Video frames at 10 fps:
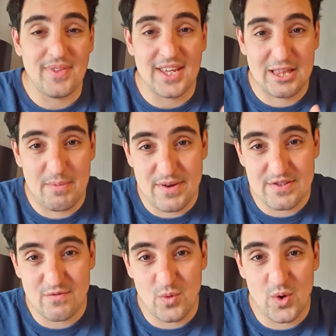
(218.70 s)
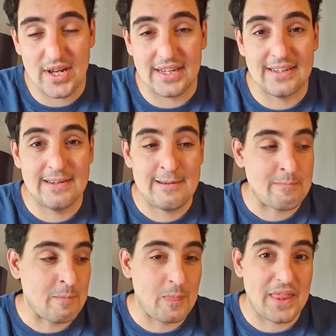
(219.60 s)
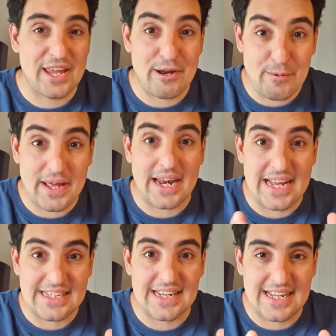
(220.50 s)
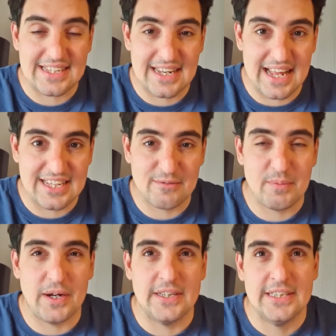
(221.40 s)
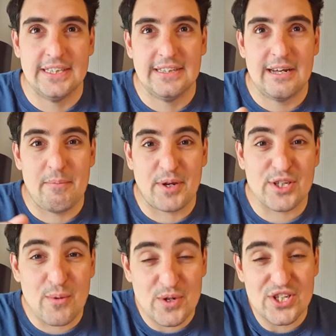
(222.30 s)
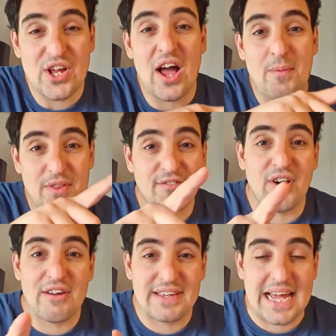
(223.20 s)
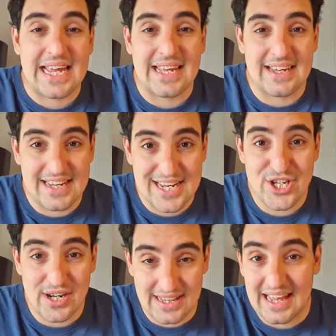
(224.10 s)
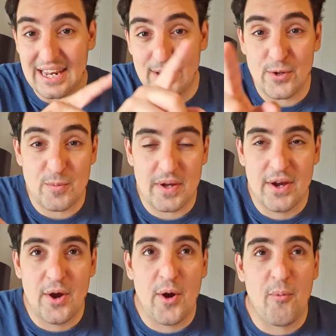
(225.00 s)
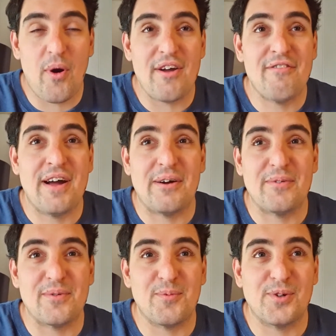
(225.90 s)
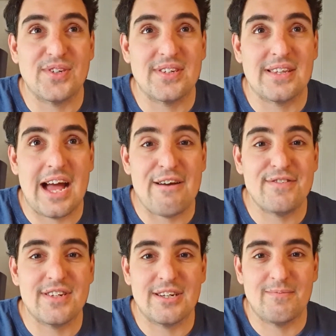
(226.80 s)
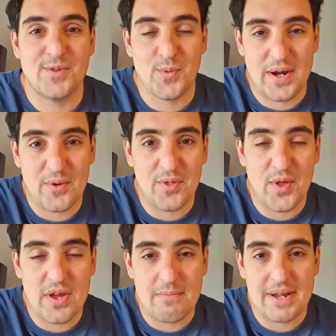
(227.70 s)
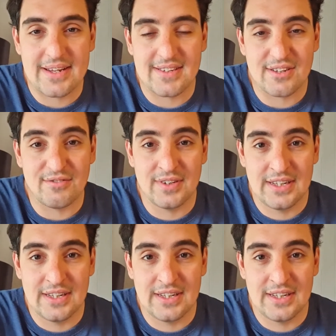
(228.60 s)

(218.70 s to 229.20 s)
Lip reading: and the periods of walking, you know, get less and less and less. But because I was starting with a 5K initially, that loop, what I found was that after 20 or 30 minutes of